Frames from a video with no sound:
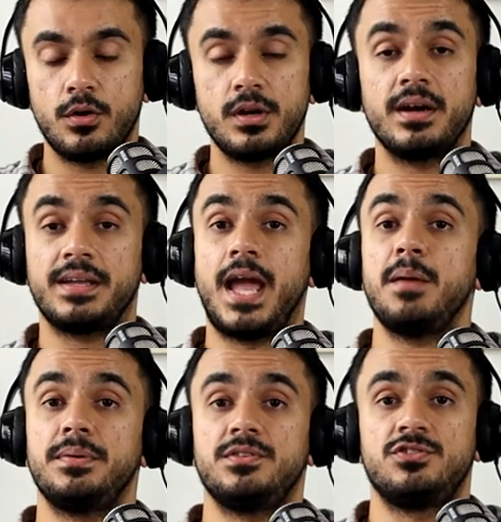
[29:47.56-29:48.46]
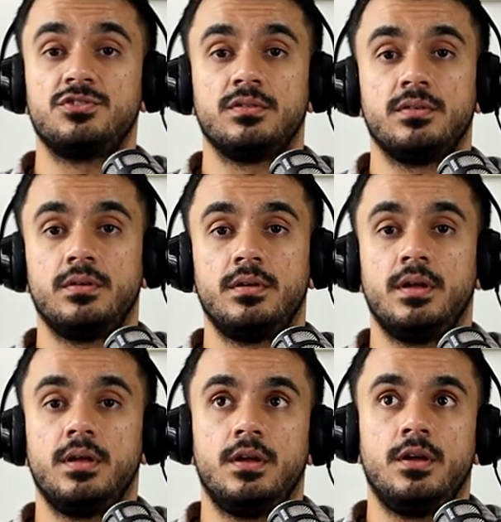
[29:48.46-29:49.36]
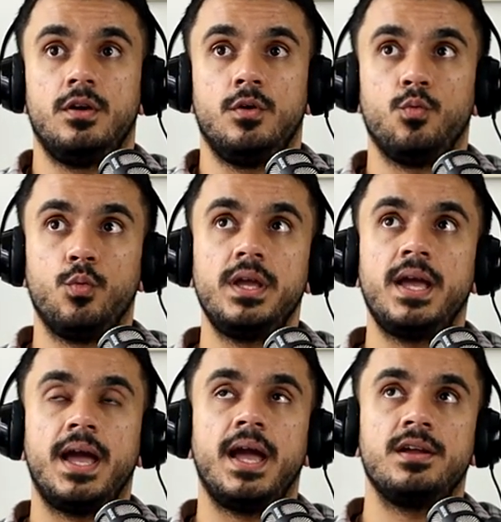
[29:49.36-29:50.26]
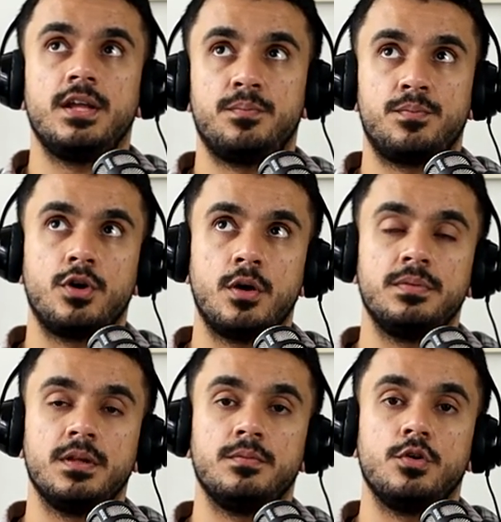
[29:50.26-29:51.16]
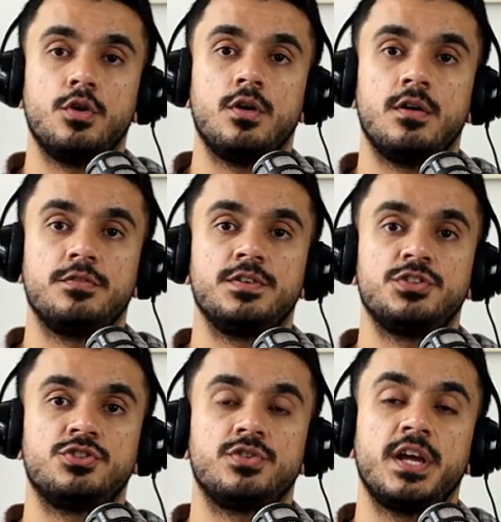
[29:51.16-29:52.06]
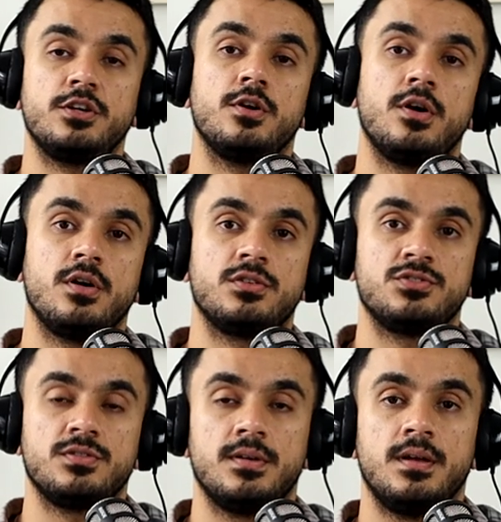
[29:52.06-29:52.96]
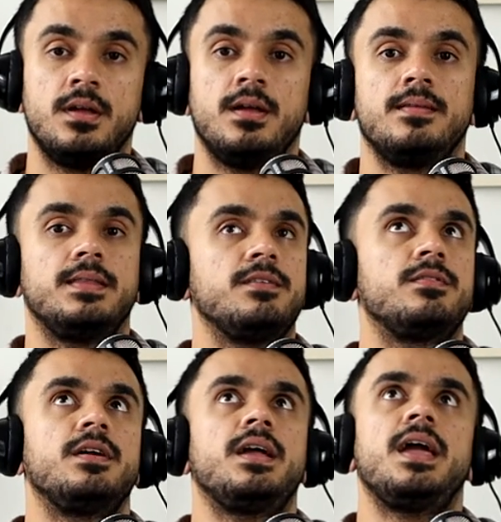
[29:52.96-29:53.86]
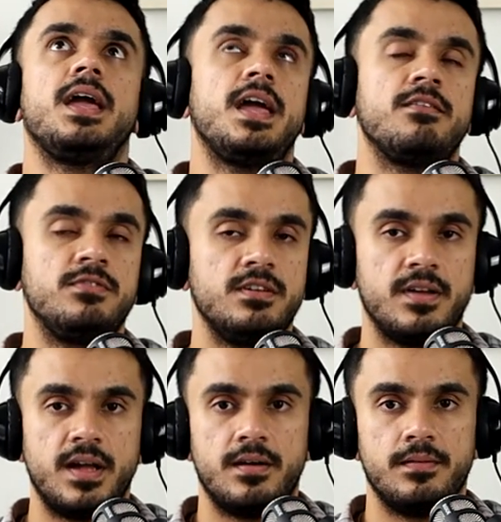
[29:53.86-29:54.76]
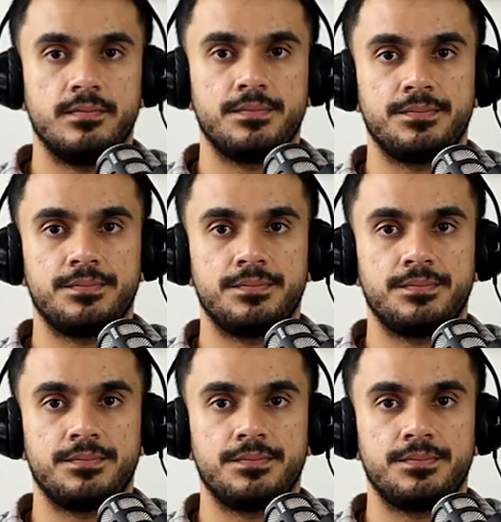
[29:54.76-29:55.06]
On our campus, we had a problem of stray dogs. They were everywhere.